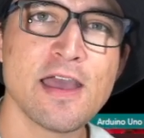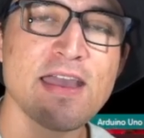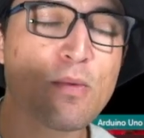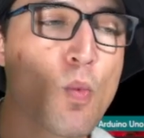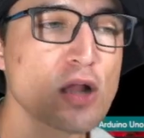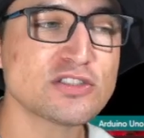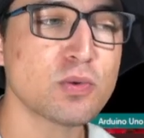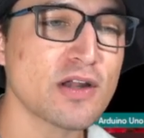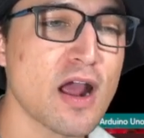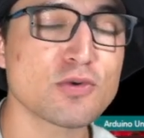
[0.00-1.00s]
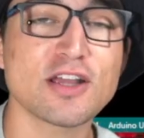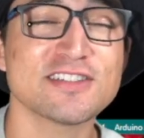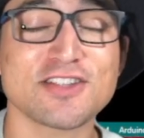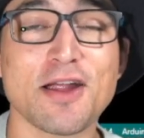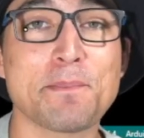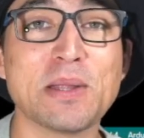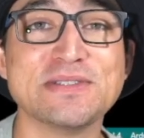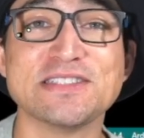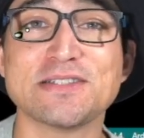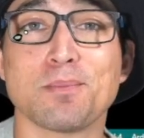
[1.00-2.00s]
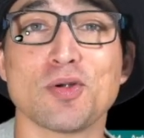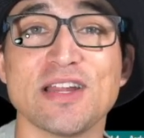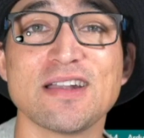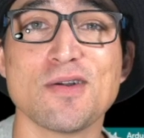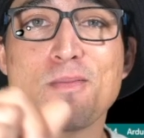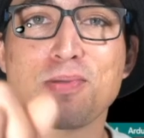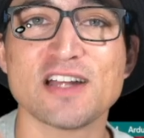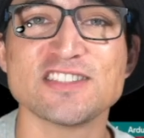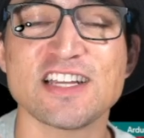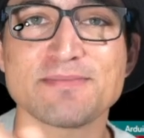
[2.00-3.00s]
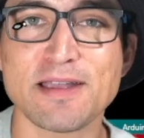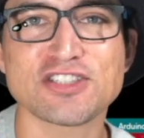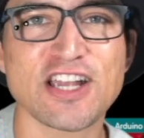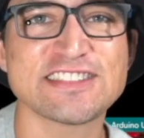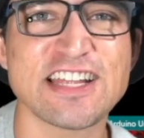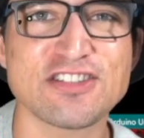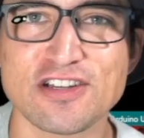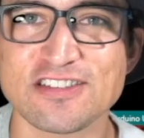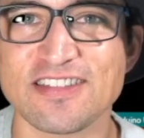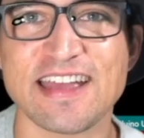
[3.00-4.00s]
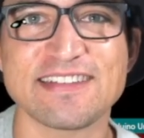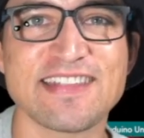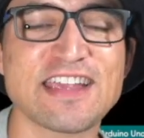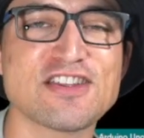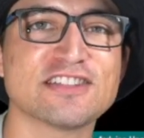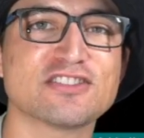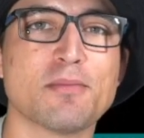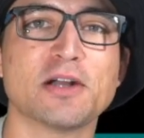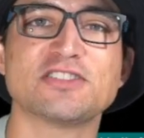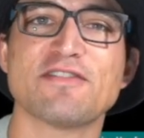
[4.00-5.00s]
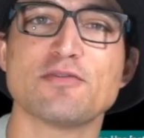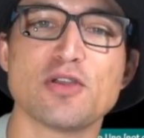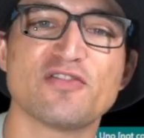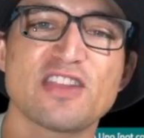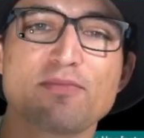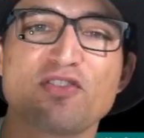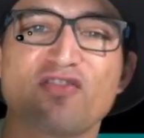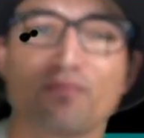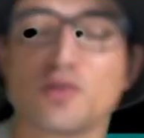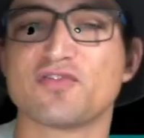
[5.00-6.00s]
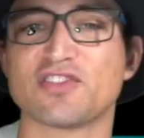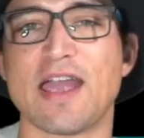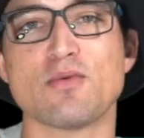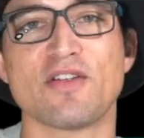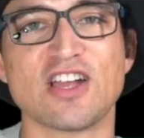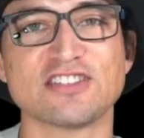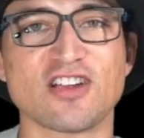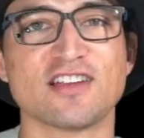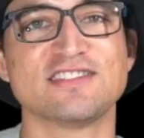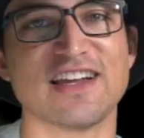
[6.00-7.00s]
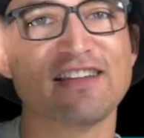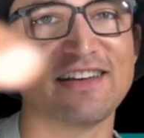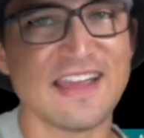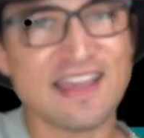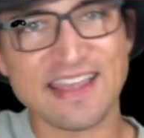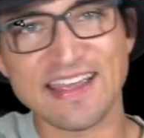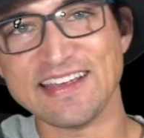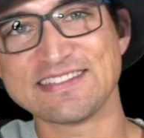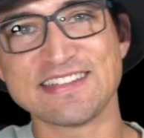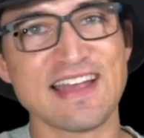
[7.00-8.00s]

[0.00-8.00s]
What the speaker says: Once we're done, we're going to start building some pretty cool projects. Make sure you guys stay tuned until the end. Thank you guys so much. Have a beautiful day, beautiful night, wherever you guys are. Dylan is